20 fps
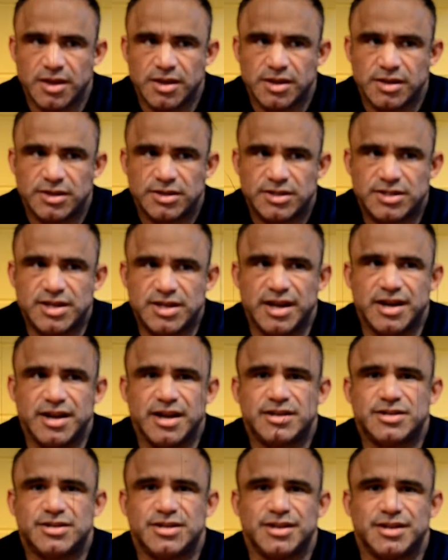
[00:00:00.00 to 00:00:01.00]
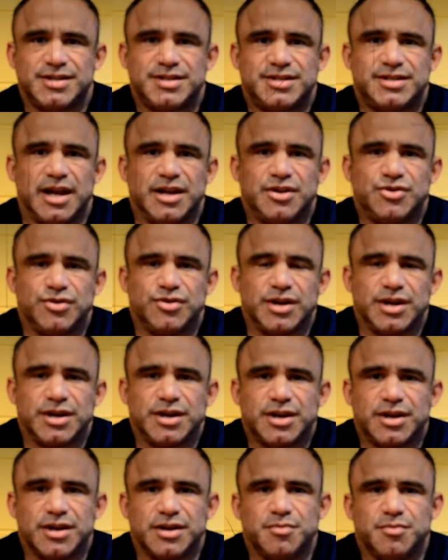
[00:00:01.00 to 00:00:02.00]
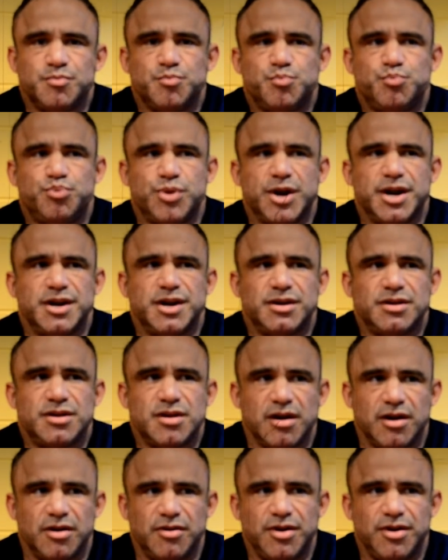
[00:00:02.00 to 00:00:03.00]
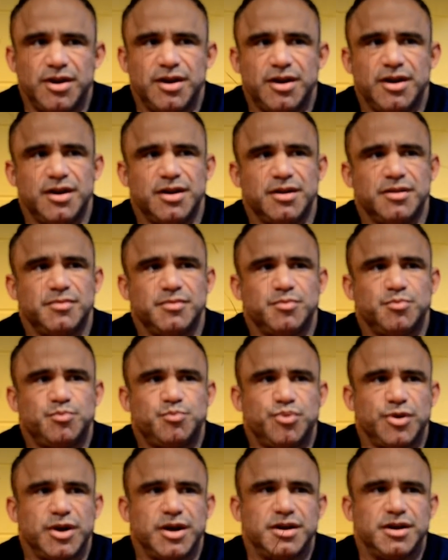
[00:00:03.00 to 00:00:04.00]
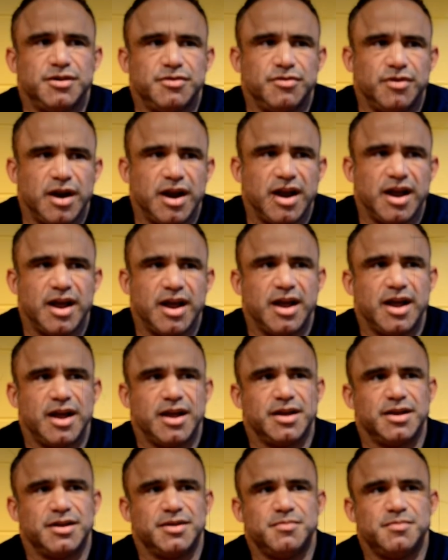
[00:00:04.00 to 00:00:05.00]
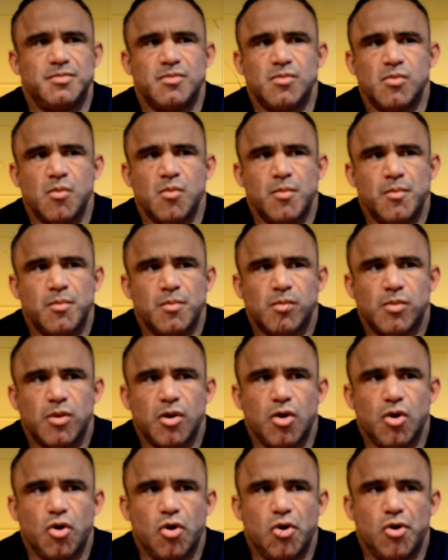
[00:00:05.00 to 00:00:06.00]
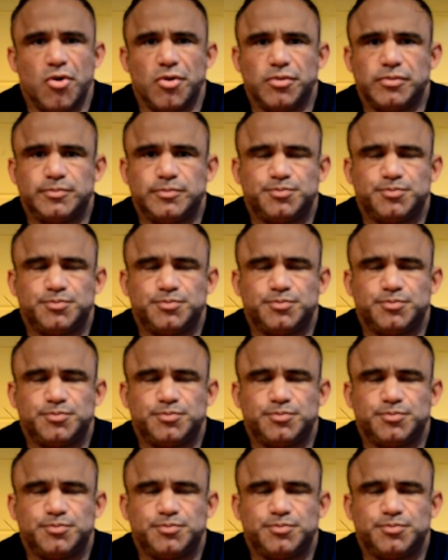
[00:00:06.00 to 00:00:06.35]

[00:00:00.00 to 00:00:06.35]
stand next to Cedric and Brandon Curry and Brandon Ray and a whole